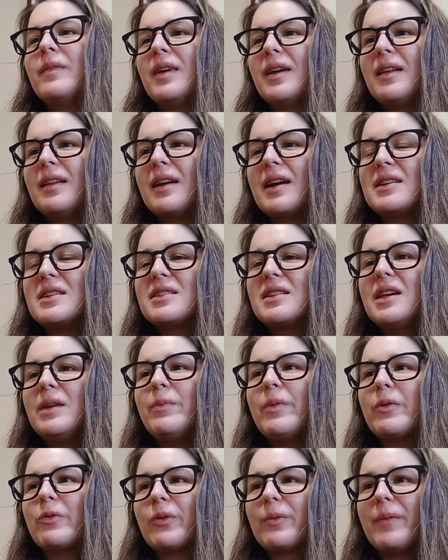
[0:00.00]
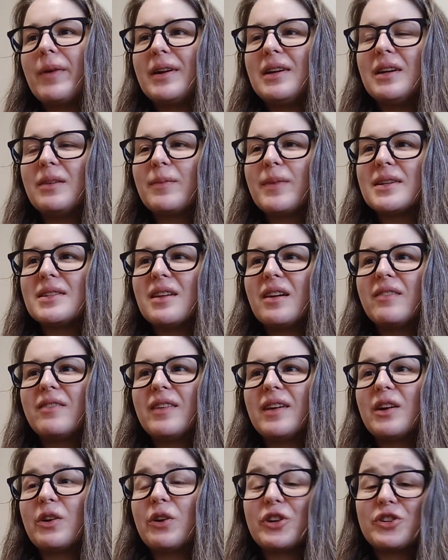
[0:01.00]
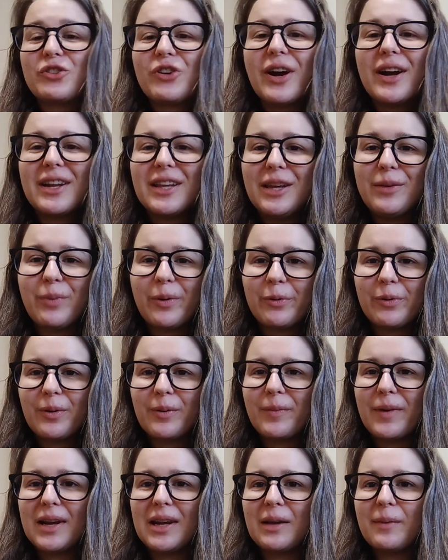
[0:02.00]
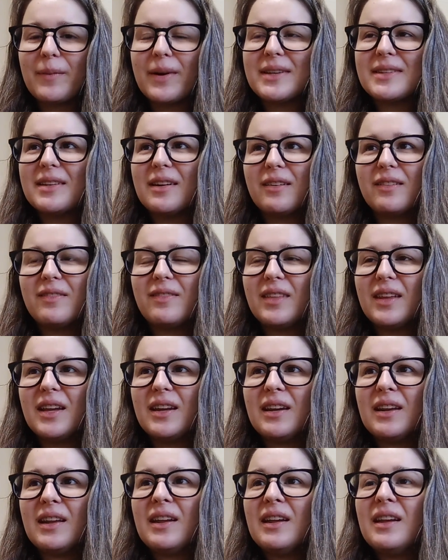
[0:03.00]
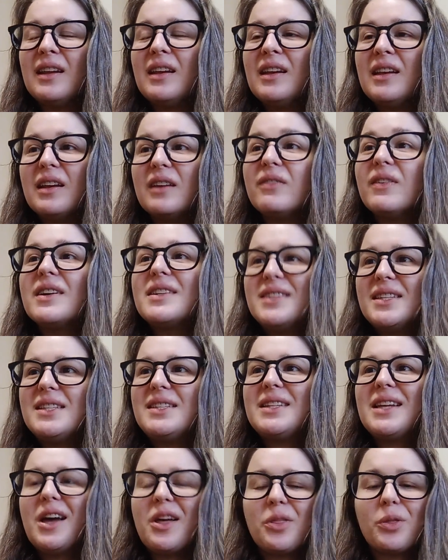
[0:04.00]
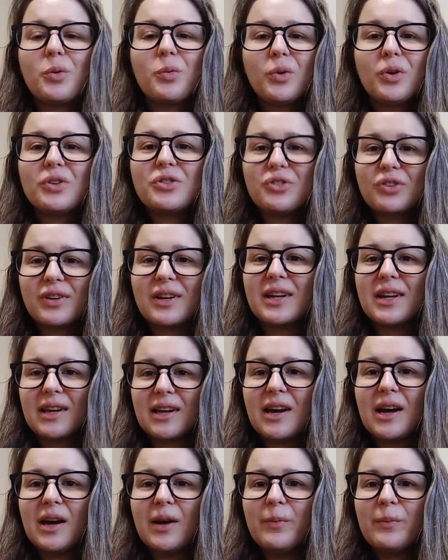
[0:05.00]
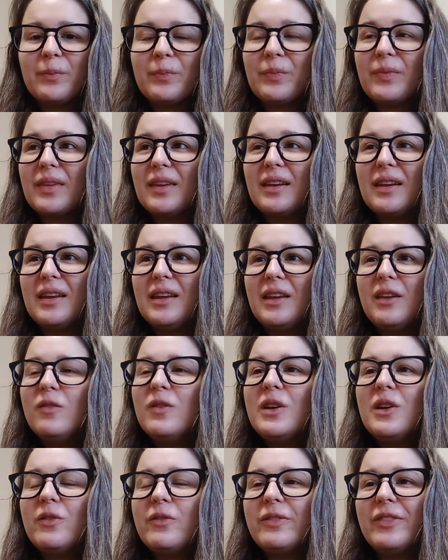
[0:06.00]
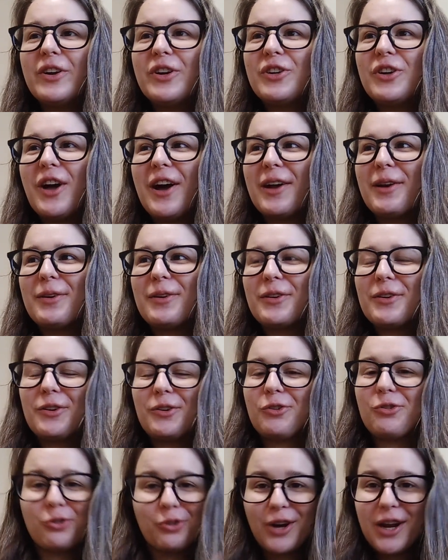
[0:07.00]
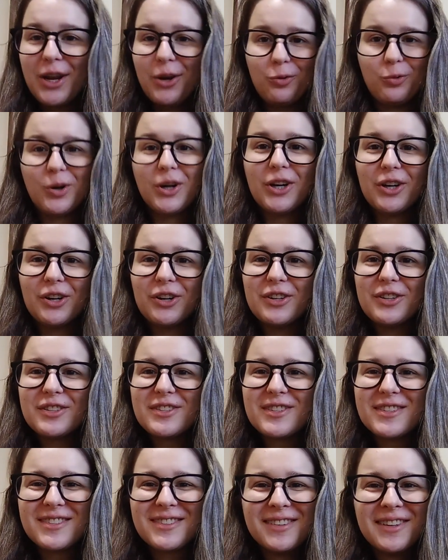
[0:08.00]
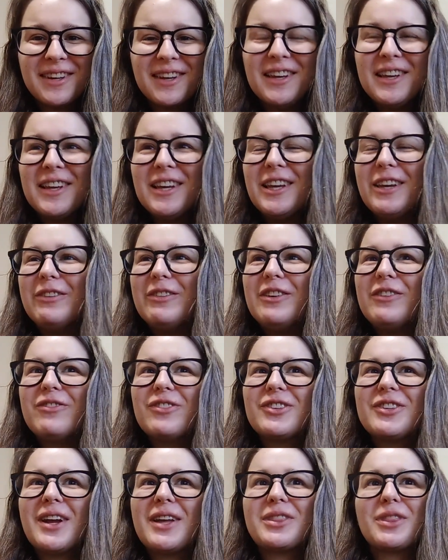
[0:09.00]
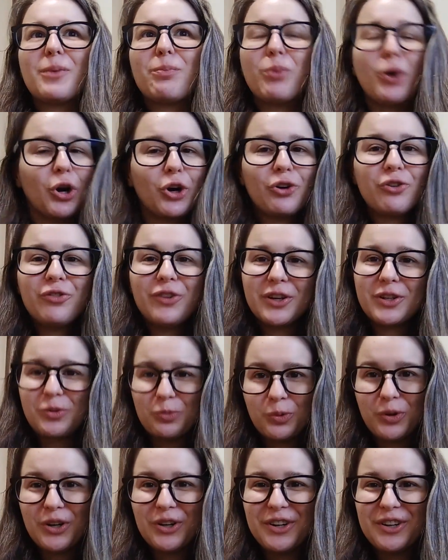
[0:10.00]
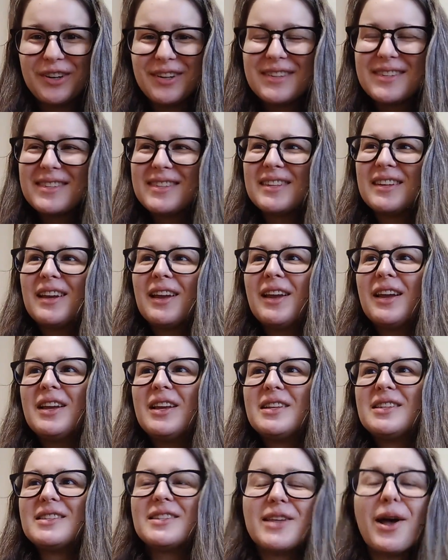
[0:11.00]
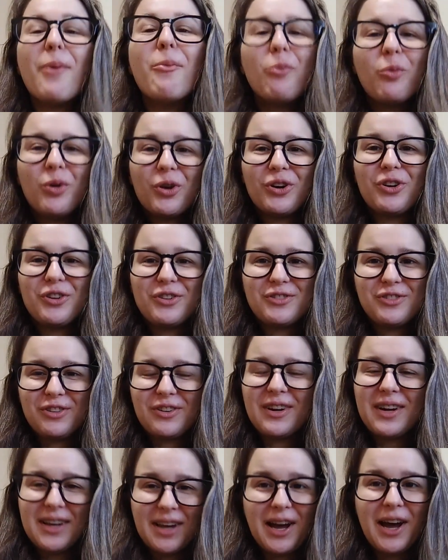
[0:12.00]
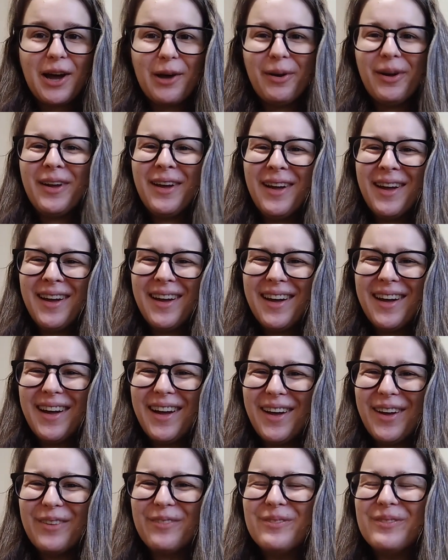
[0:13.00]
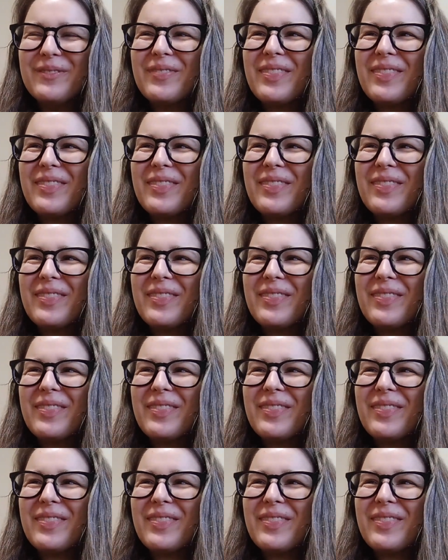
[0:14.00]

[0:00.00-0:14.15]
and I just keep on reminding myself that, or I try to keep on reminding myself that if I sit down, the words are going to come, even if they're not great words, even if they're not the perfect words, some words are going to come.